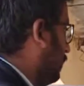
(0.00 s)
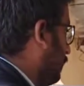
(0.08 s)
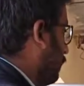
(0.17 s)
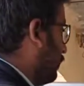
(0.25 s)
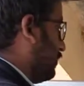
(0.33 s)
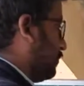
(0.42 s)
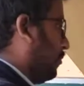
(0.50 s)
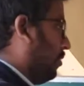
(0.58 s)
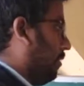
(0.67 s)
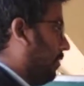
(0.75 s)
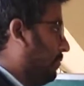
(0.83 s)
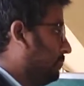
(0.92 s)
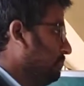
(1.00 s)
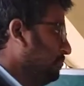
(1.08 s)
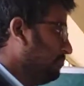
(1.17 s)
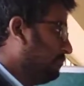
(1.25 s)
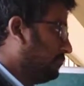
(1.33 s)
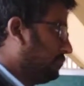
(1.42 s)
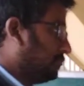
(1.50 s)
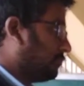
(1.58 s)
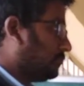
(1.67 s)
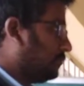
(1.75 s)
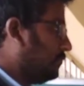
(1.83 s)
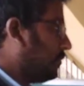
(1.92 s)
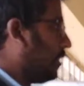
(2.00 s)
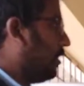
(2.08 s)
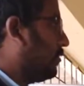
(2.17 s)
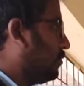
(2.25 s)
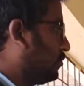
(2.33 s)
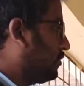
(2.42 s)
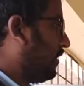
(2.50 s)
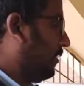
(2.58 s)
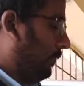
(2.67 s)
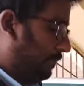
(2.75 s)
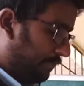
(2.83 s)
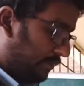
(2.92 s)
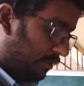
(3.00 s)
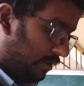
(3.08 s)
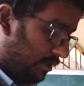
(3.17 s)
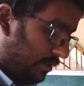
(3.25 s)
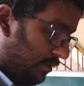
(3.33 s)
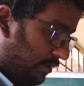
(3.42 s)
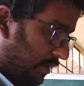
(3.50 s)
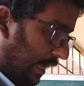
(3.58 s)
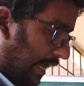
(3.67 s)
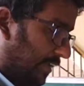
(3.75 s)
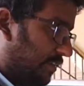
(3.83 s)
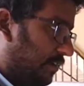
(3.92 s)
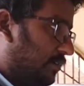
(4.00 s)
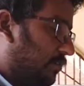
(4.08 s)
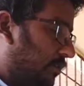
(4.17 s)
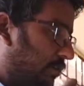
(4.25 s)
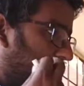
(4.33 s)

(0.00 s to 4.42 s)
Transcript: was smaller. See, as I told you